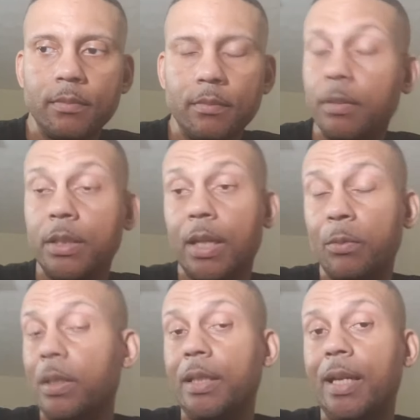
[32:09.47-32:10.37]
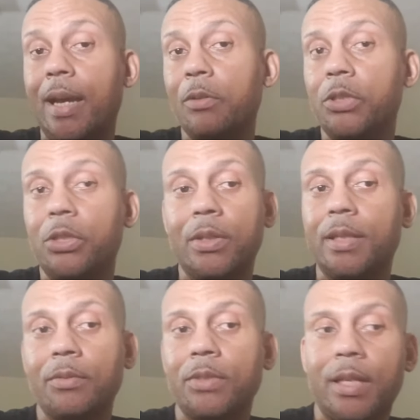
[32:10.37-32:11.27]
because I really didn't have no choice.
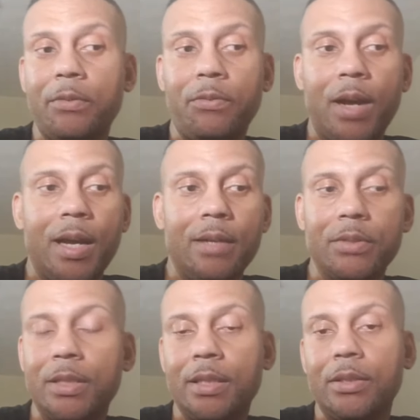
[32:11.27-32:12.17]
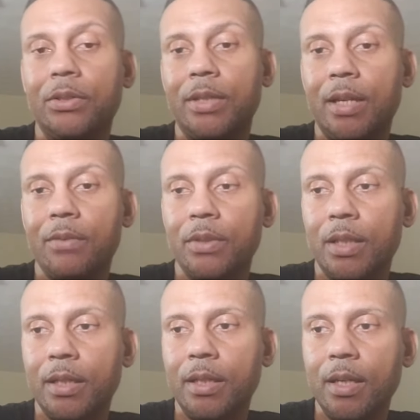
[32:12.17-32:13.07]
I was like 5 or 6 or 7.
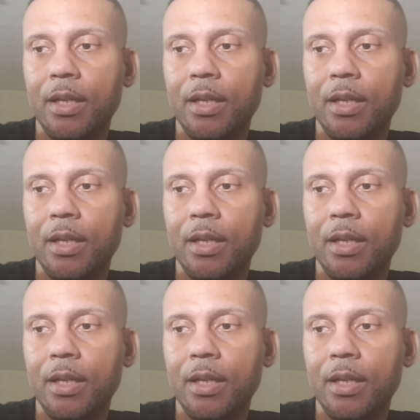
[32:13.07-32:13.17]
Like